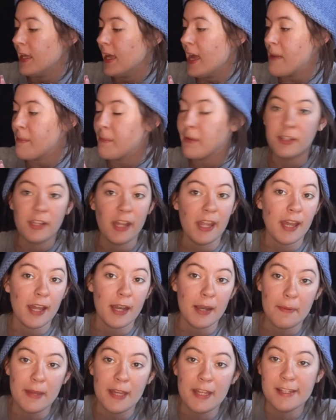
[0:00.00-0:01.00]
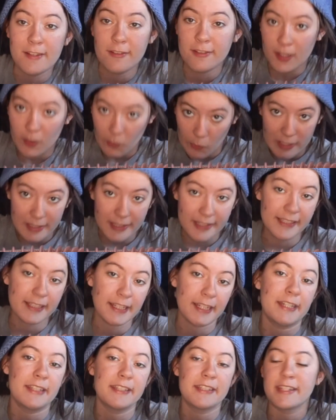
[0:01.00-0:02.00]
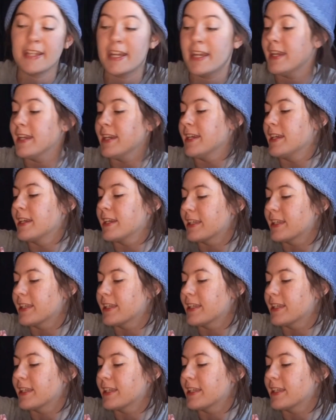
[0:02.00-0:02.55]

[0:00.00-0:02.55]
I'm only going to be using one skein today